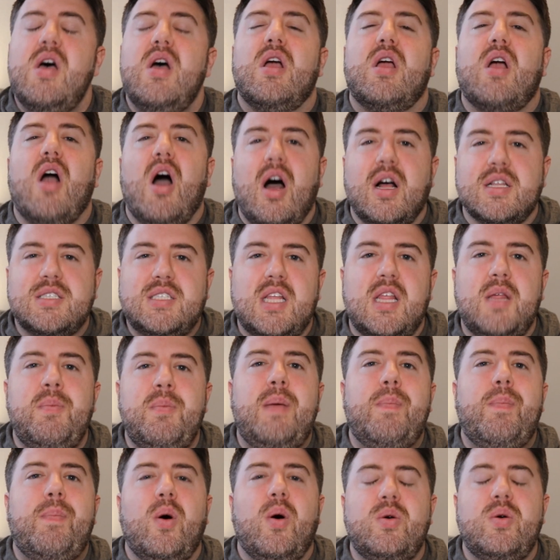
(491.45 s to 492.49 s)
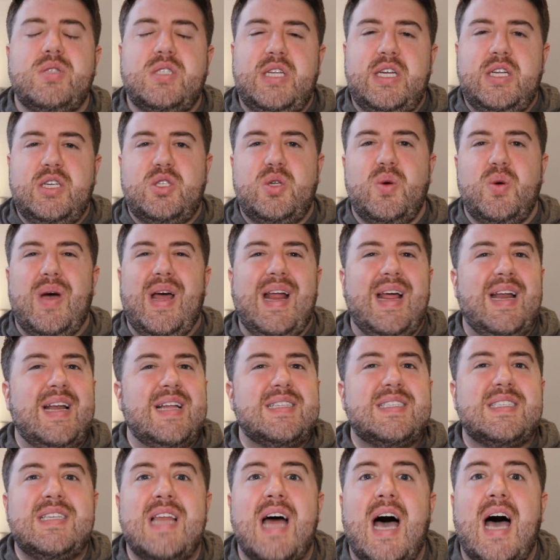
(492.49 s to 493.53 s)
constantly be posting to it, and
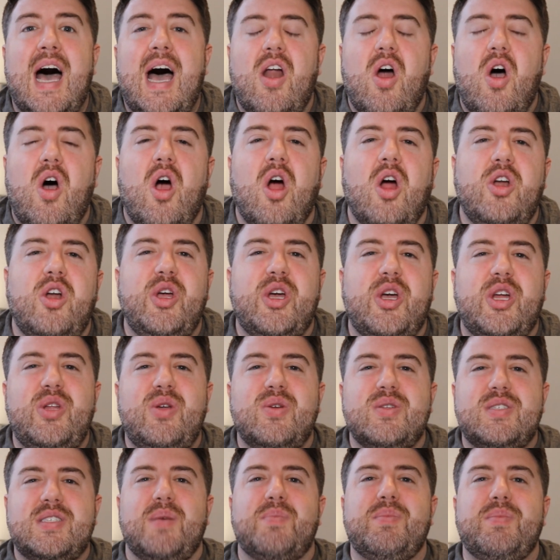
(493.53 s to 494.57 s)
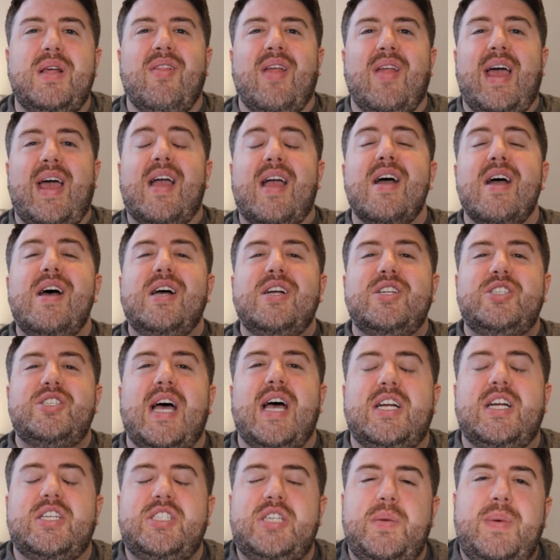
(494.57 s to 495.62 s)
it's not hard. You can use something like
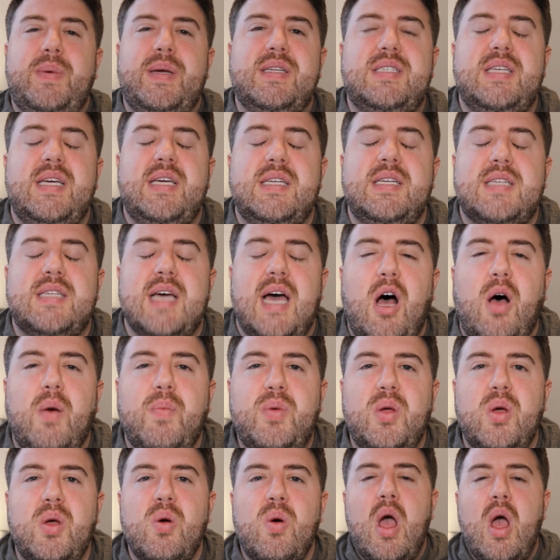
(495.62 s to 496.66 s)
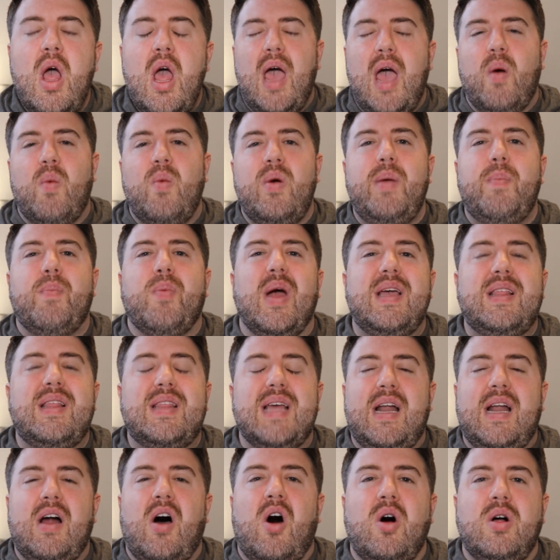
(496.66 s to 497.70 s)
ChatGPT to help you, and we break
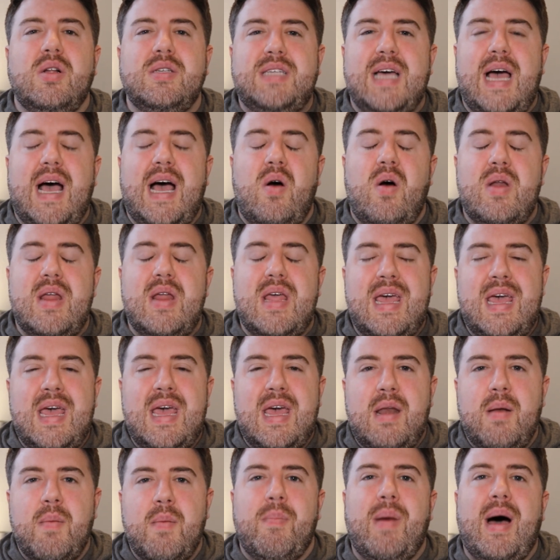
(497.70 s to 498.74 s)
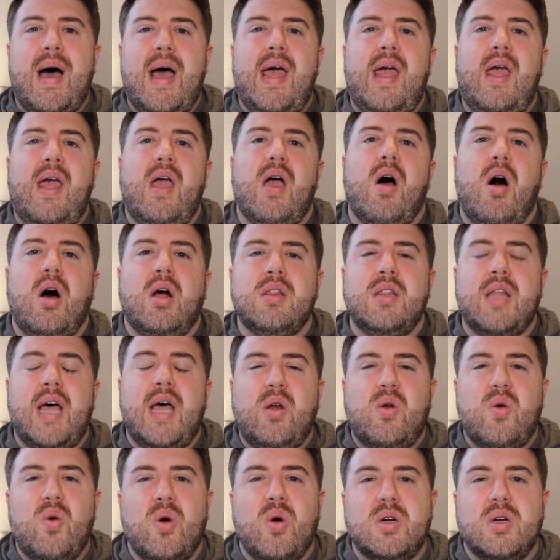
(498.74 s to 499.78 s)
that all down in my online
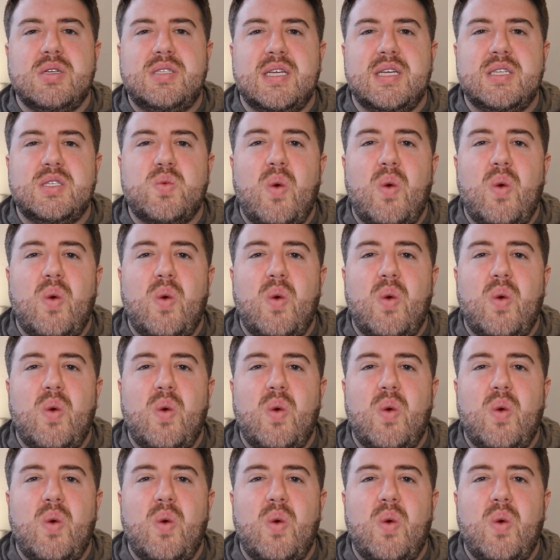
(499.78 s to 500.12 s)
course as